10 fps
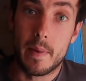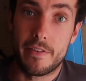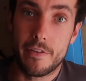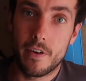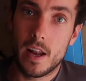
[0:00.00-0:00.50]

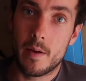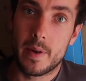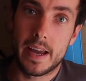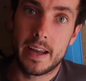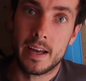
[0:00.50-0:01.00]
If you follow
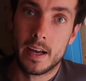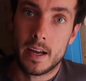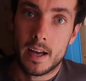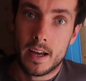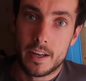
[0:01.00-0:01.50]
me,
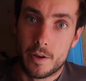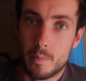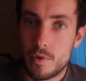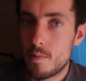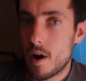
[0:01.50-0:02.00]

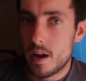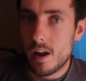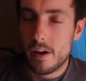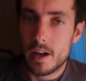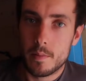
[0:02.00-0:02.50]
you might
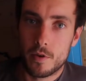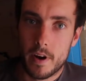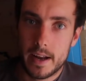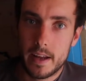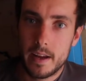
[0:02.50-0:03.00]
know him
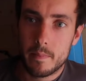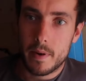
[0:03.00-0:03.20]
already,